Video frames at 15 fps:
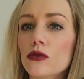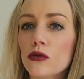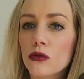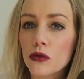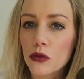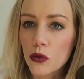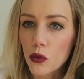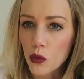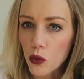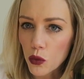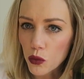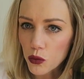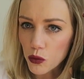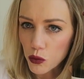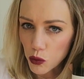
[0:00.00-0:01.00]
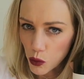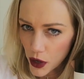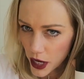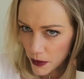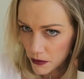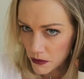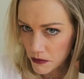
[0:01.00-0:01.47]

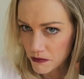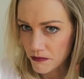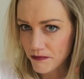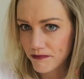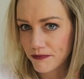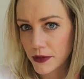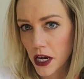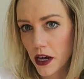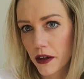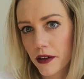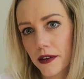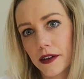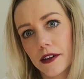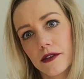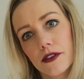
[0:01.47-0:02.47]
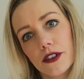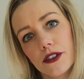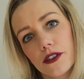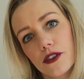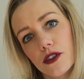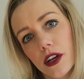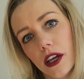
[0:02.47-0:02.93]
when I'm not gonna
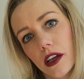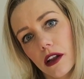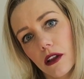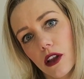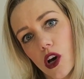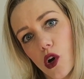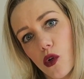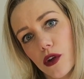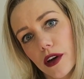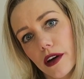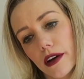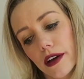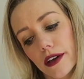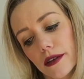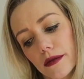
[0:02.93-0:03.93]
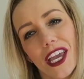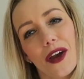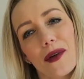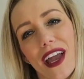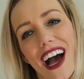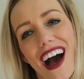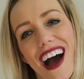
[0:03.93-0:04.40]
drink it alone.
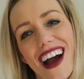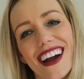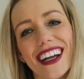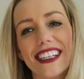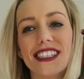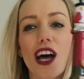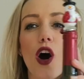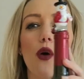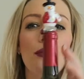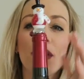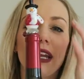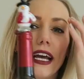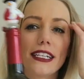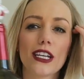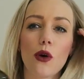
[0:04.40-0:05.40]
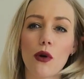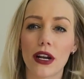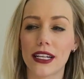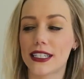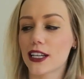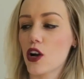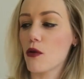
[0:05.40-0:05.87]
Here we are, it's open. I don't
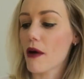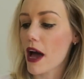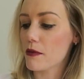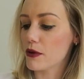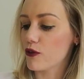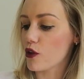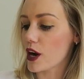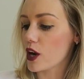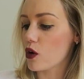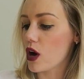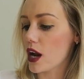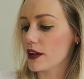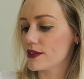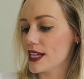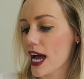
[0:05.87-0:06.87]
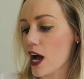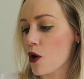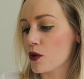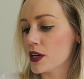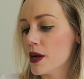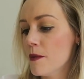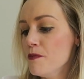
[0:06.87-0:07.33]
want it to go bad before I go out of
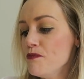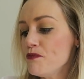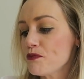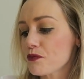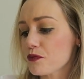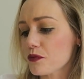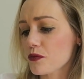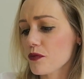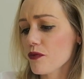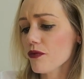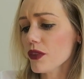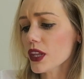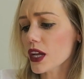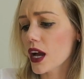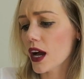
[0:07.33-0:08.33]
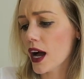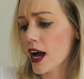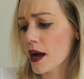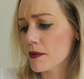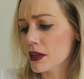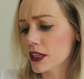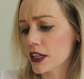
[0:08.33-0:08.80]
town.
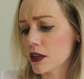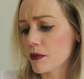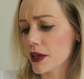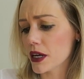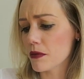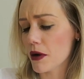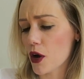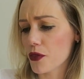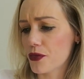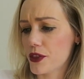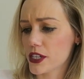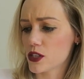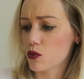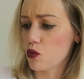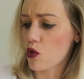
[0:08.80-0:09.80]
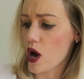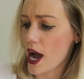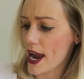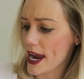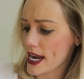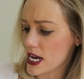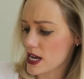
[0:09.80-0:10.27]
A little bit about this
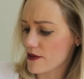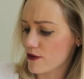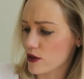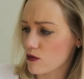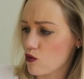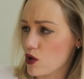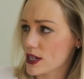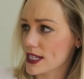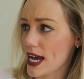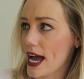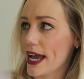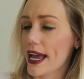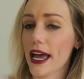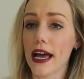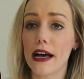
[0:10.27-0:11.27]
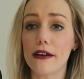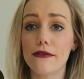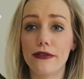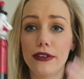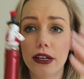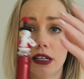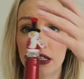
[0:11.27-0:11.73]
wine from what I
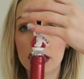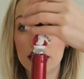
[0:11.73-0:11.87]
have